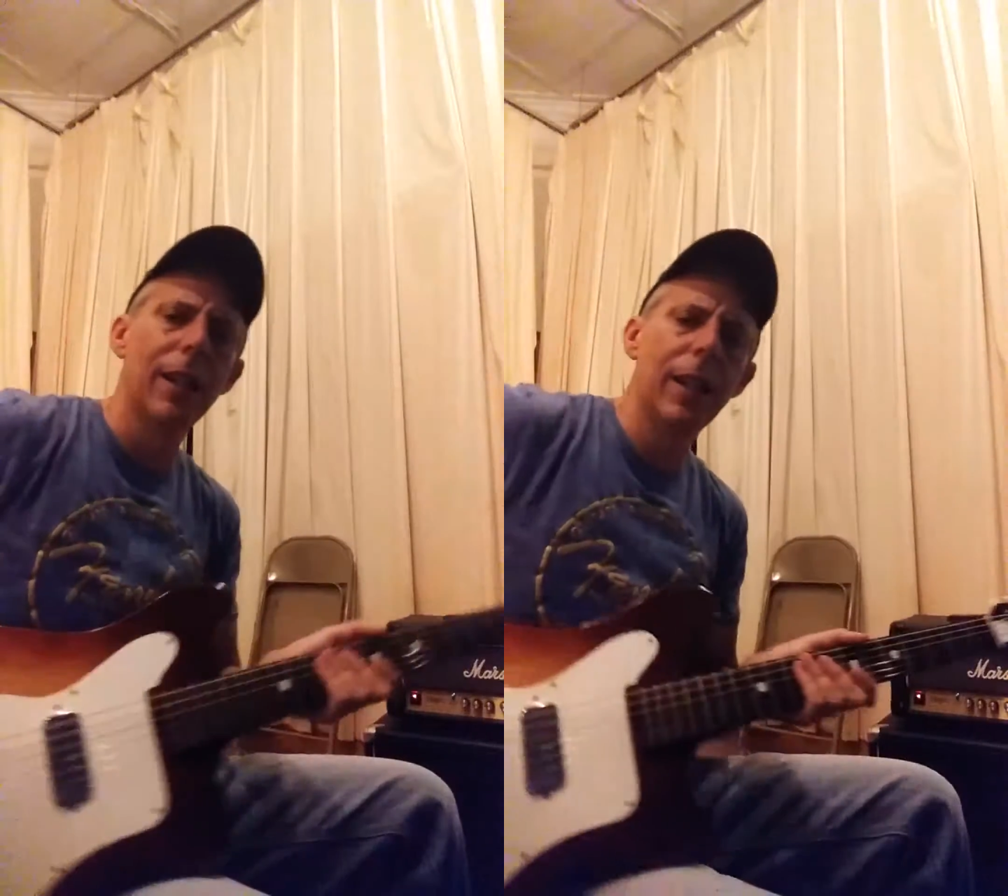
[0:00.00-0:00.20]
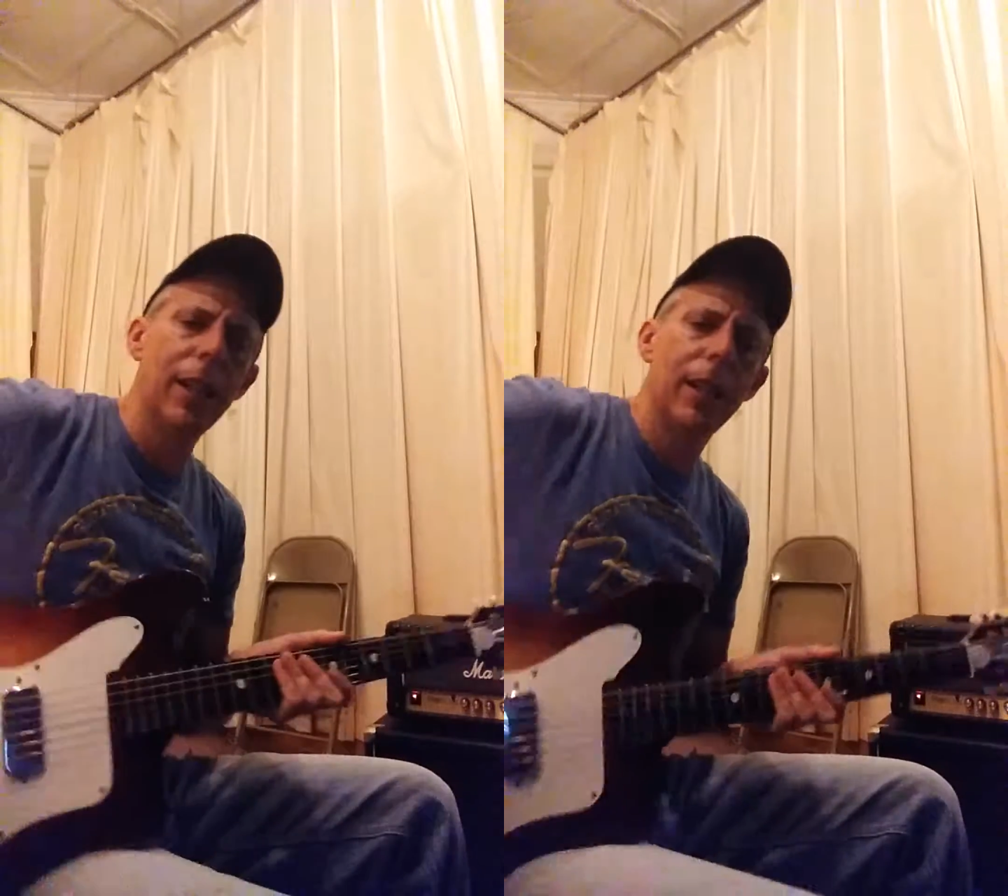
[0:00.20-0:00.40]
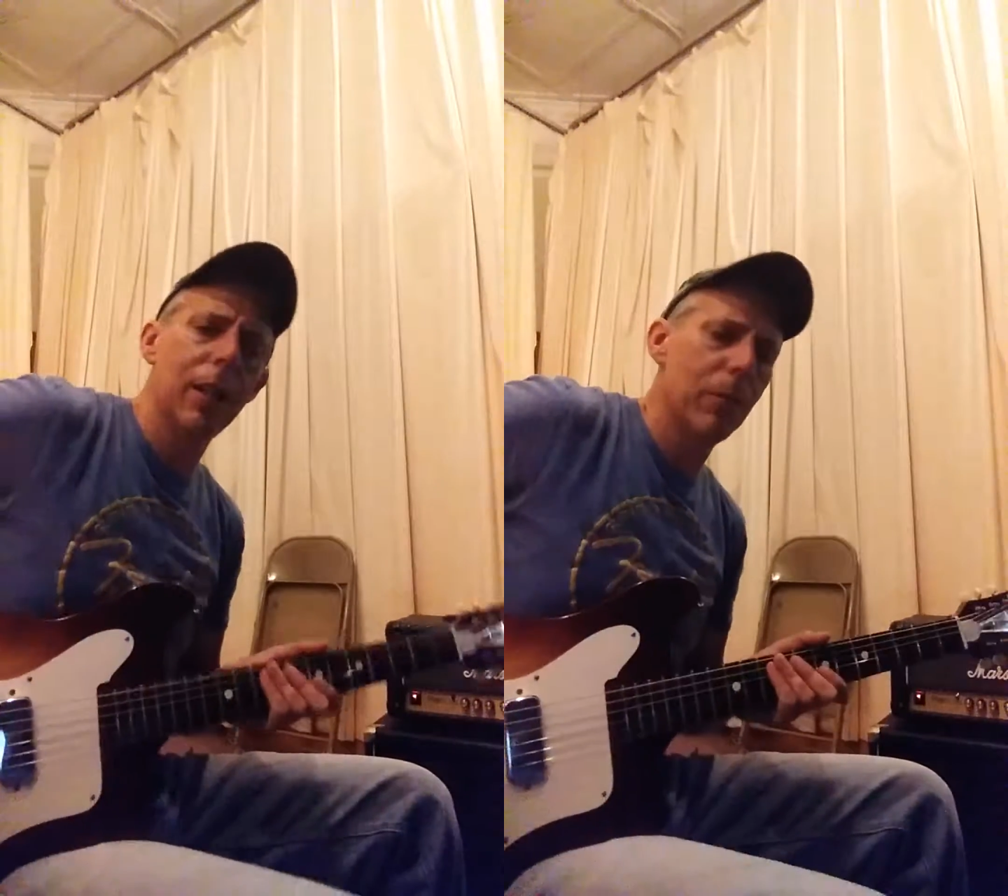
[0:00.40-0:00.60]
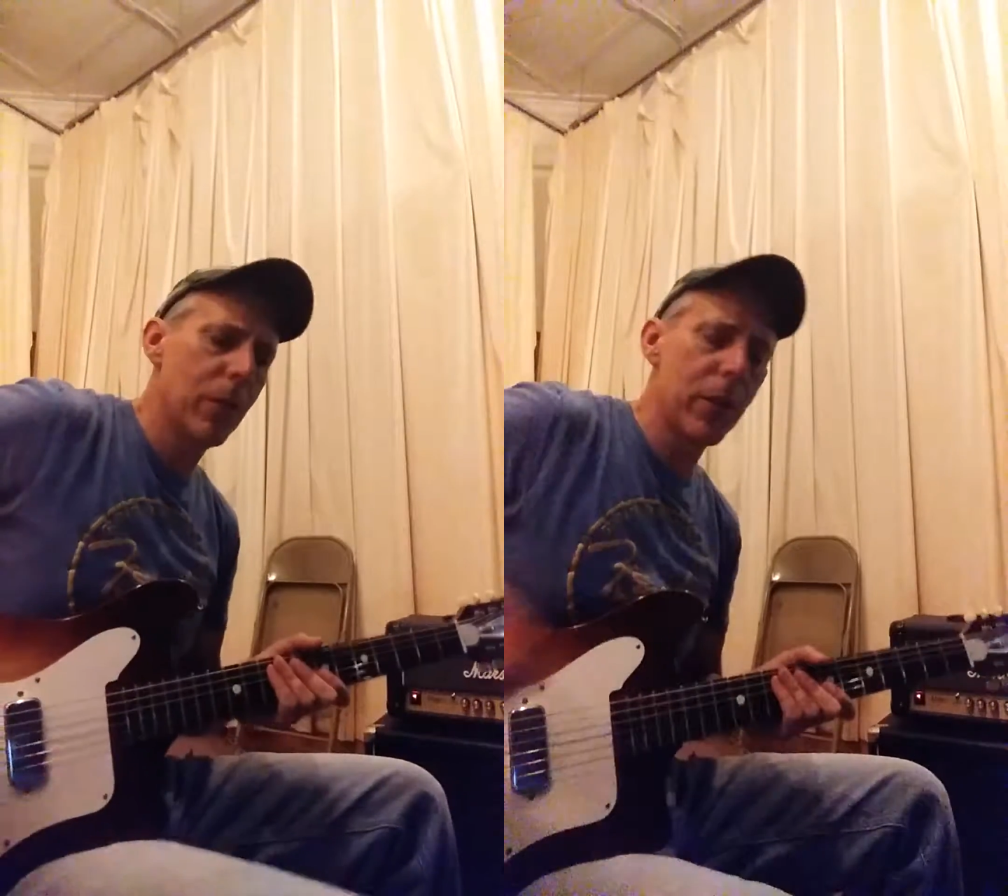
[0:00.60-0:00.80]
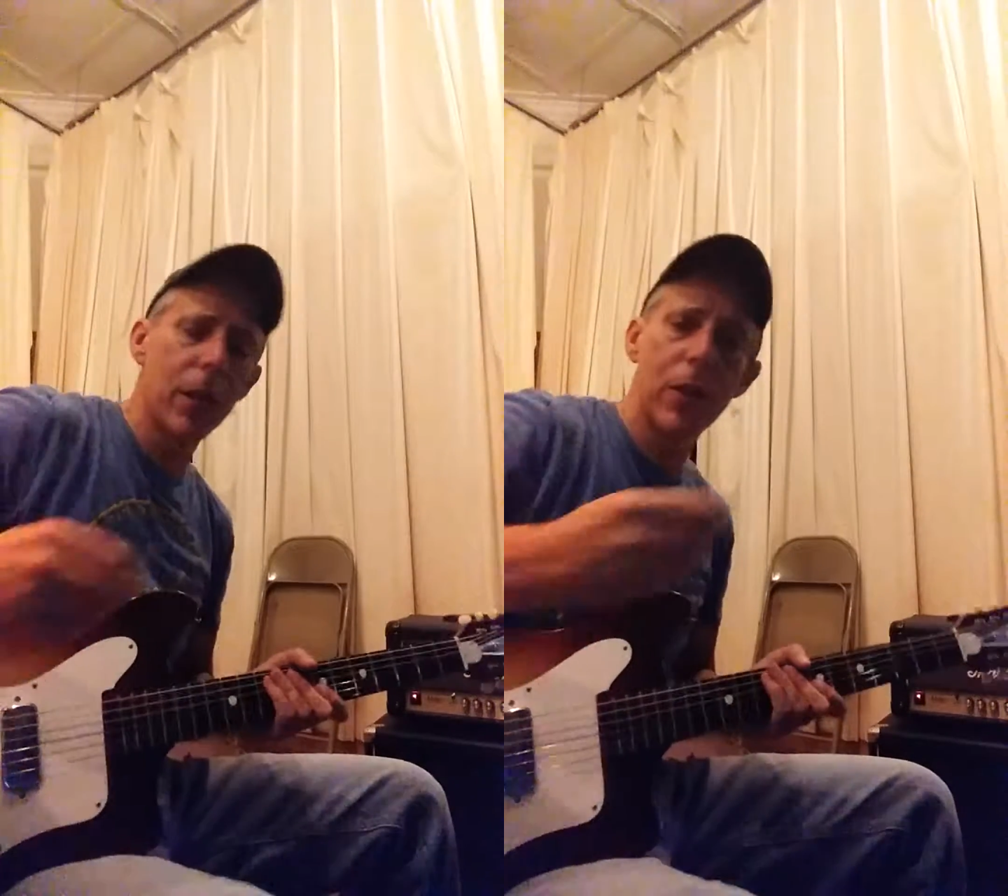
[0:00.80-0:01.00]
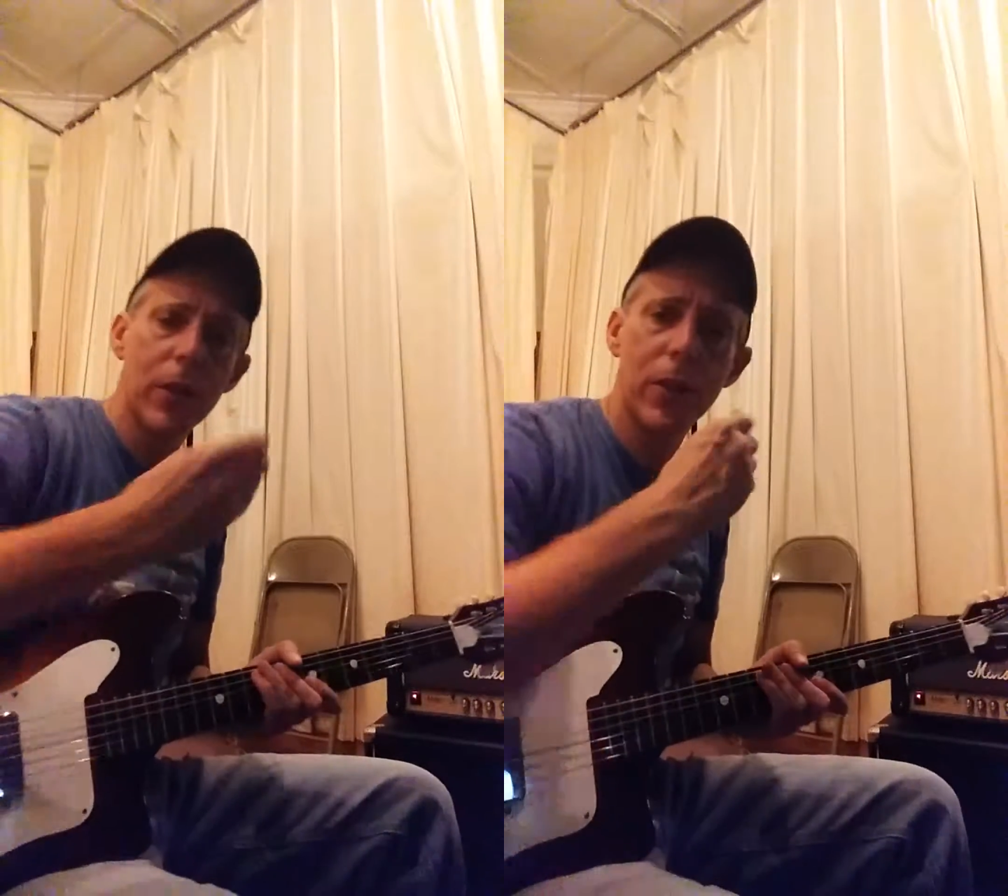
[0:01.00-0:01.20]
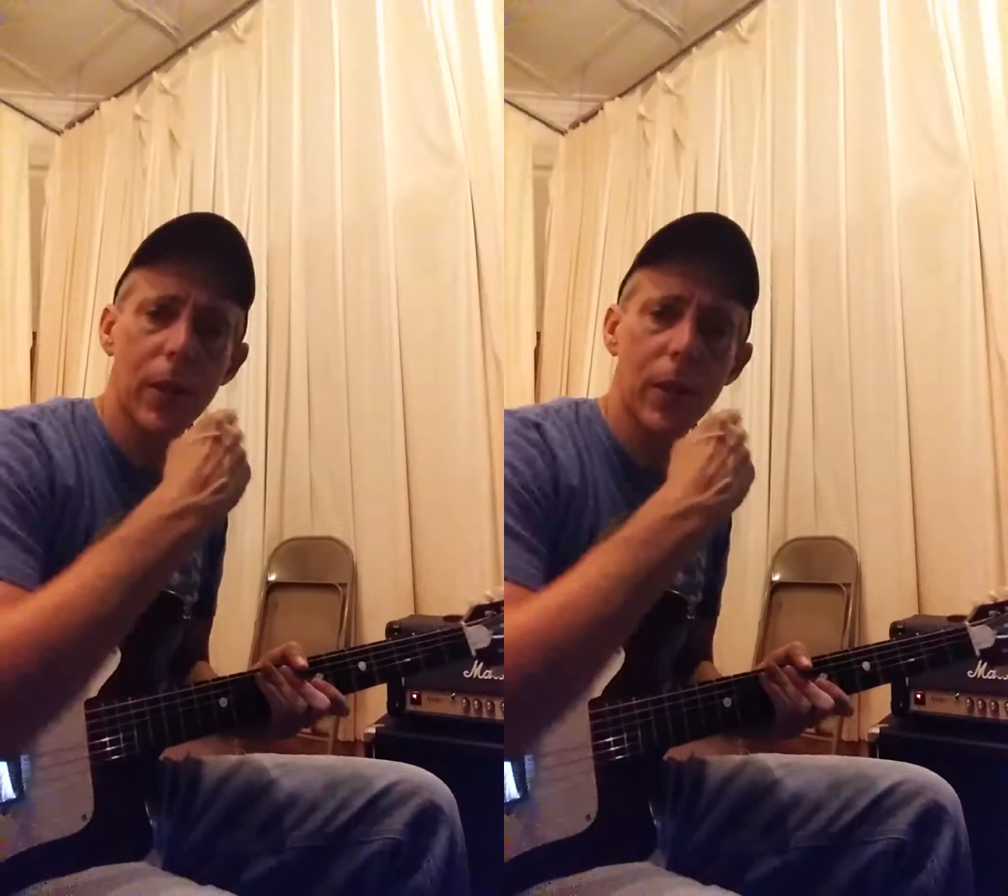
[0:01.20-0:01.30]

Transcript: and once I just